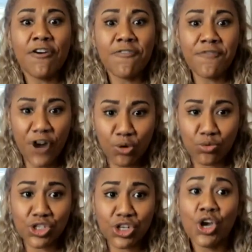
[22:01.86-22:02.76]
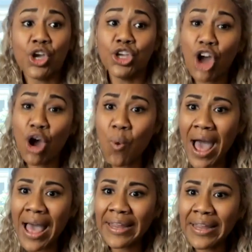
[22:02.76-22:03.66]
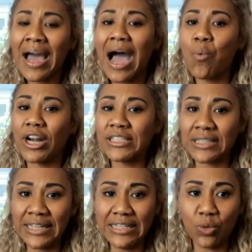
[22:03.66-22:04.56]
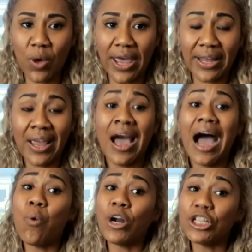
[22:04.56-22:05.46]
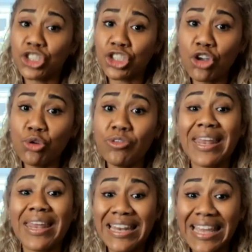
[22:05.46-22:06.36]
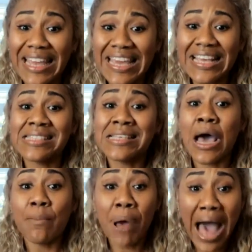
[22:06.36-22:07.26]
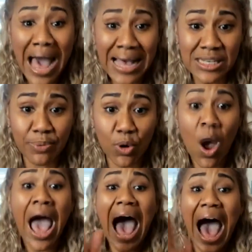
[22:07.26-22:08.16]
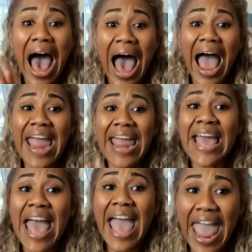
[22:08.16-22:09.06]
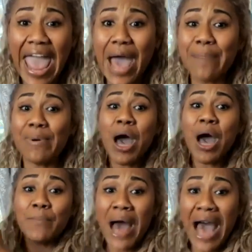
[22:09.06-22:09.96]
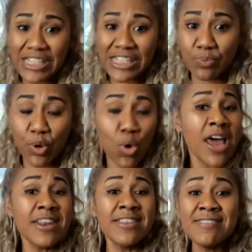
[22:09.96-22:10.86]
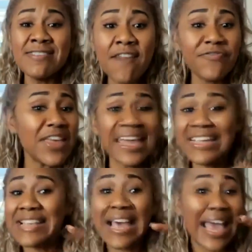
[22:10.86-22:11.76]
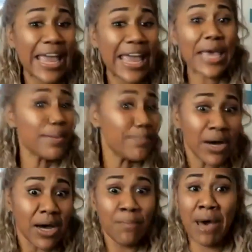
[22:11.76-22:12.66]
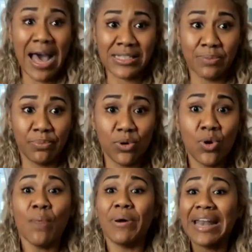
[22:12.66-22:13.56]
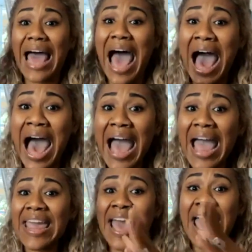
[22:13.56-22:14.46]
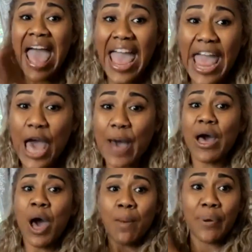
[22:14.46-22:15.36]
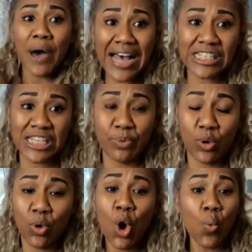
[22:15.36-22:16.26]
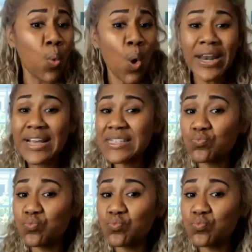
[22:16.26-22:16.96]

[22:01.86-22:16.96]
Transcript: first. You know why? I wanted to lead the way. I wanted to show you that it is possible. I am possible. Nothing is impossible, but I am possible. What is